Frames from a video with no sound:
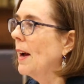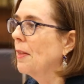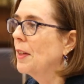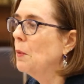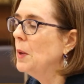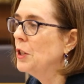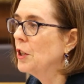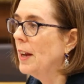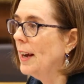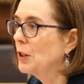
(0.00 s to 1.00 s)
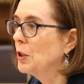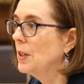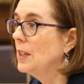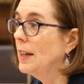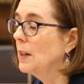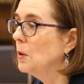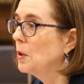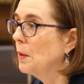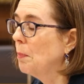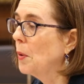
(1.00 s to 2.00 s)
I think we should actually take a
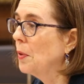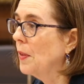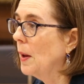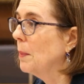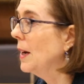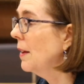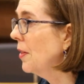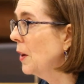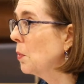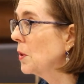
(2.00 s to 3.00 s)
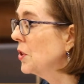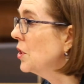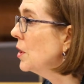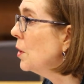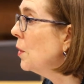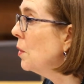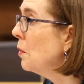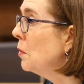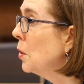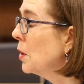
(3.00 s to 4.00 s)
look at both of them, and I think we're
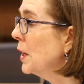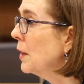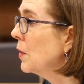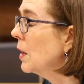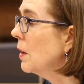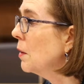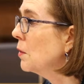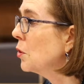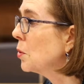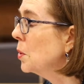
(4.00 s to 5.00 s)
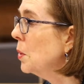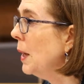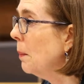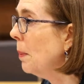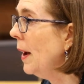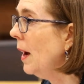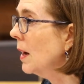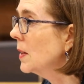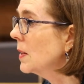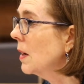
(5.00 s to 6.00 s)
still learning the true
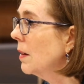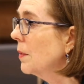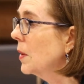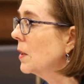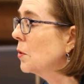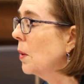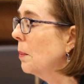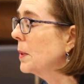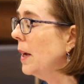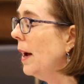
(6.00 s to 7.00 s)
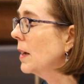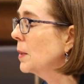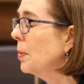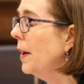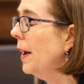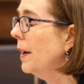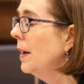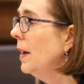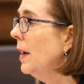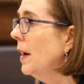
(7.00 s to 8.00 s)
impacts of the Trump tax plan,
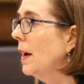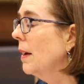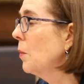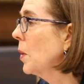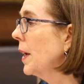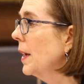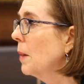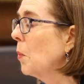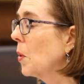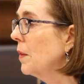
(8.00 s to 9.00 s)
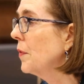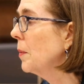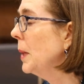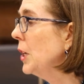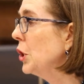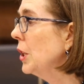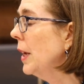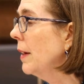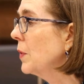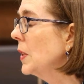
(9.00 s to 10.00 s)
and we're getting more
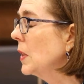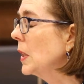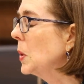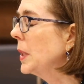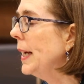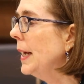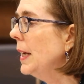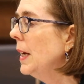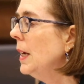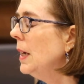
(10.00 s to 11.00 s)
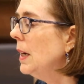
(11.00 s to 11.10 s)
information every single day.